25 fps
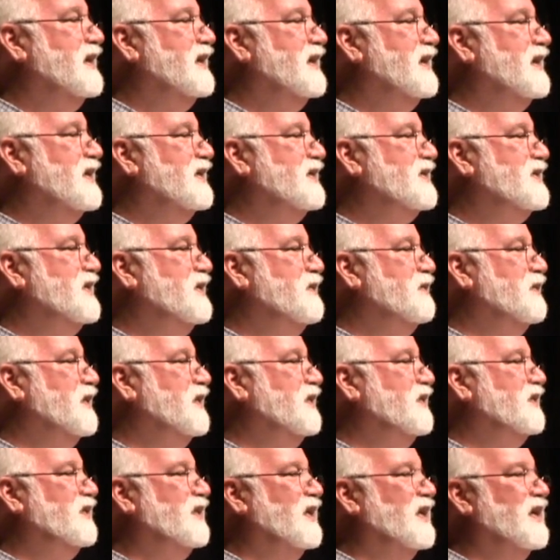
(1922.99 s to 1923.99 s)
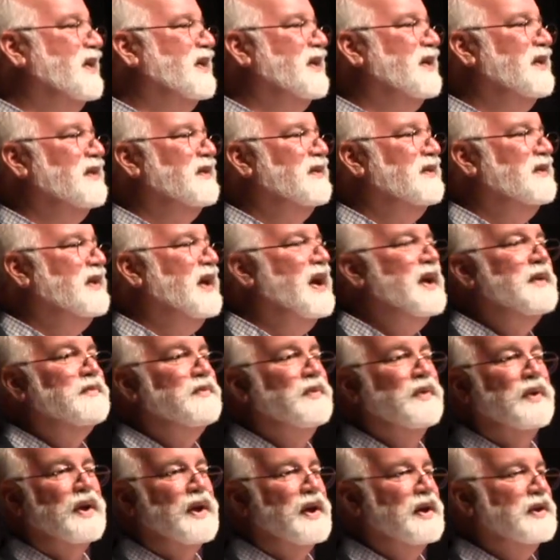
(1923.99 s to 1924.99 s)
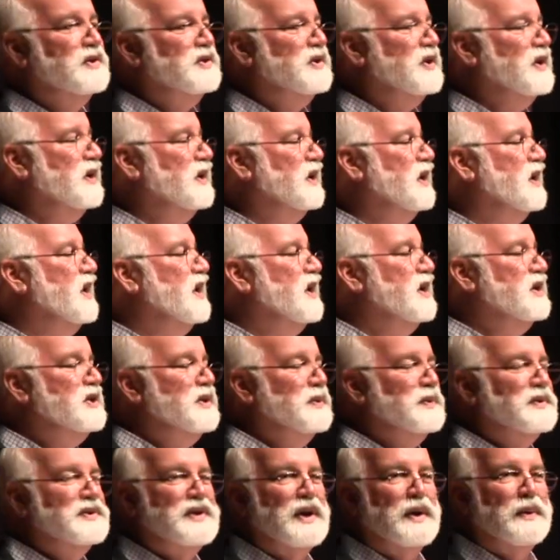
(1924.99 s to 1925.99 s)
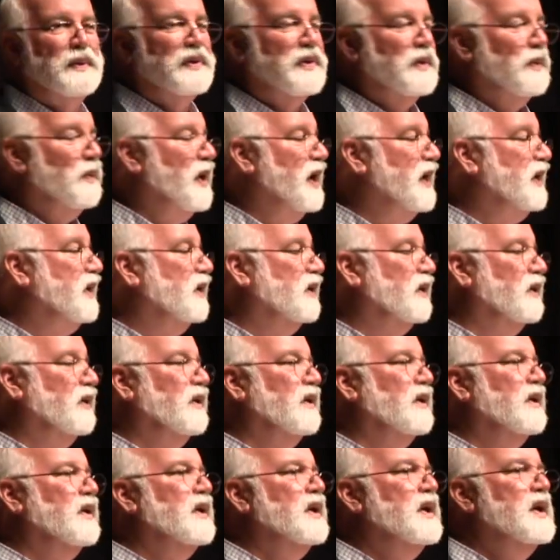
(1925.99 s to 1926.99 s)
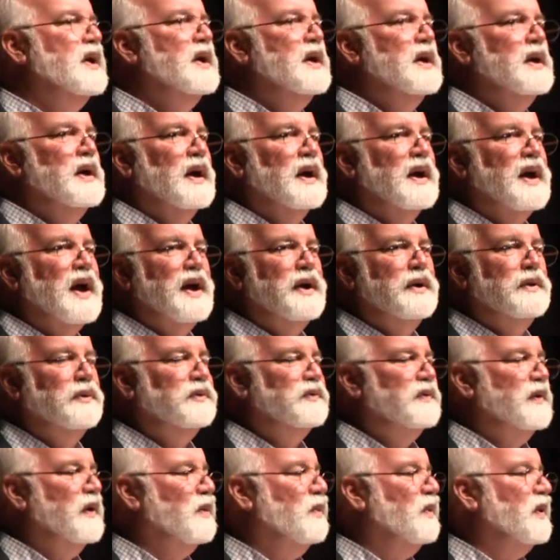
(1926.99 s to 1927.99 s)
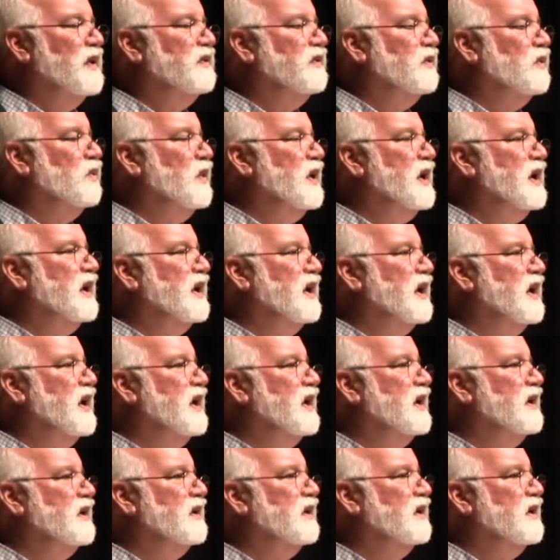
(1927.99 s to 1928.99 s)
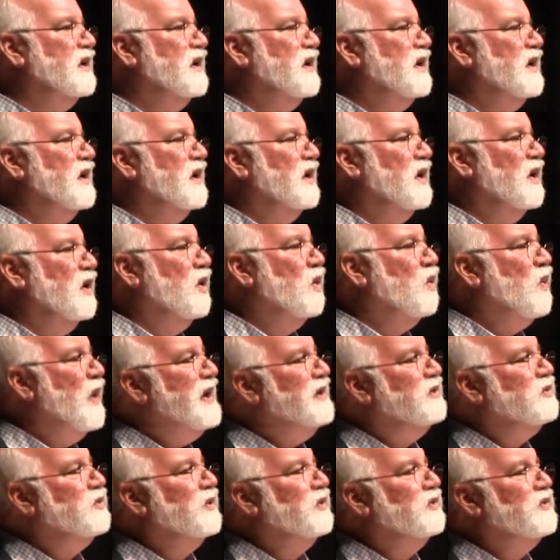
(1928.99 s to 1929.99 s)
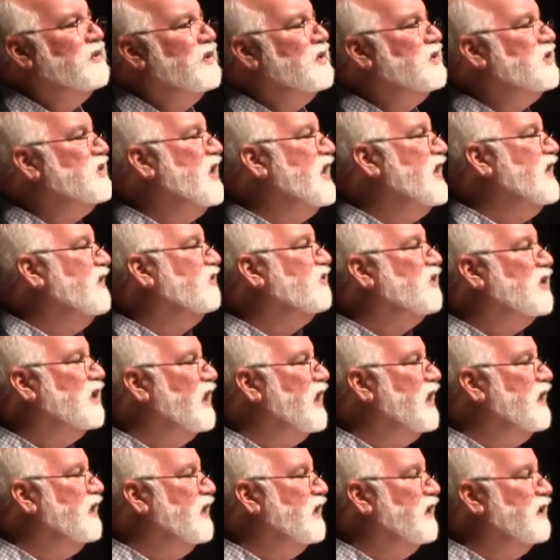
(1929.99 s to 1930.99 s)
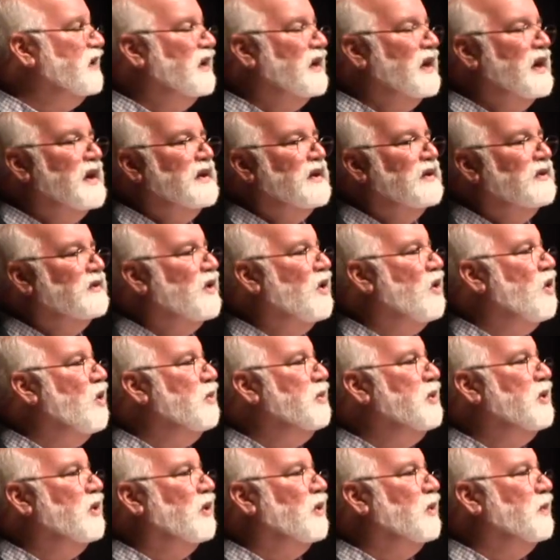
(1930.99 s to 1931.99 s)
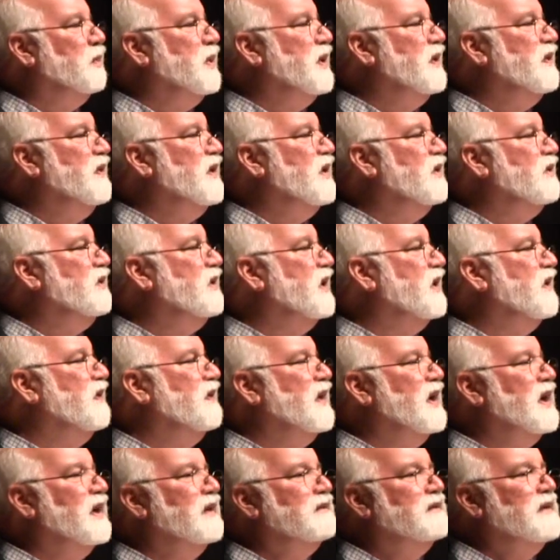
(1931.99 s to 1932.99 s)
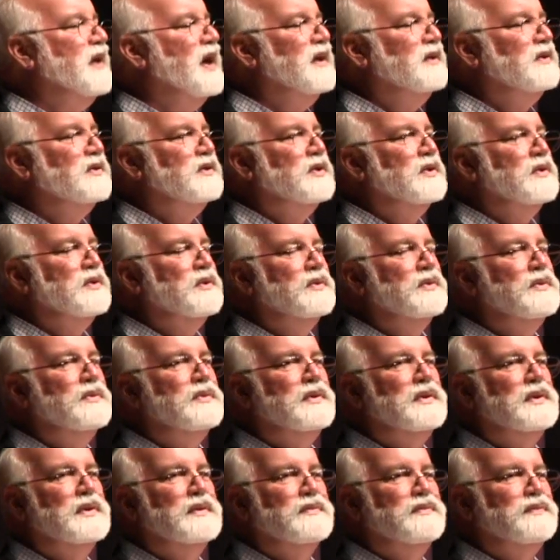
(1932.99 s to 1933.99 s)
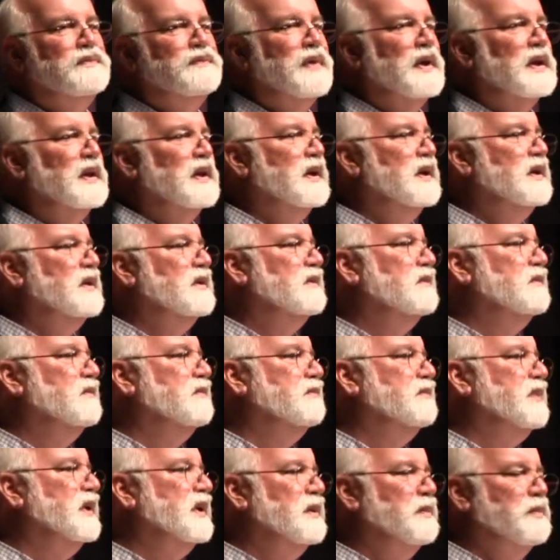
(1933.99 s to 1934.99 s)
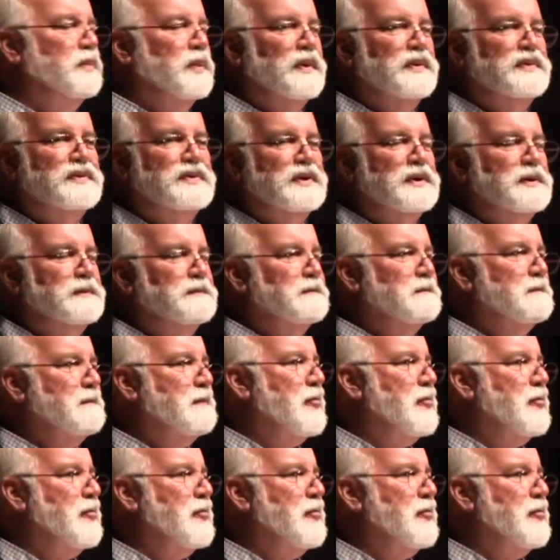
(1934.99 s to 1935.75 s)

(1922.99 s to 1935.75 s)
Uh, she was, uh, came for lunch, and she was there with a regular, a guy who's there once a week. And her waitress this day is Glenda. And Glenda's a homegirl, been there, done that, tattooed, felon, been to prison,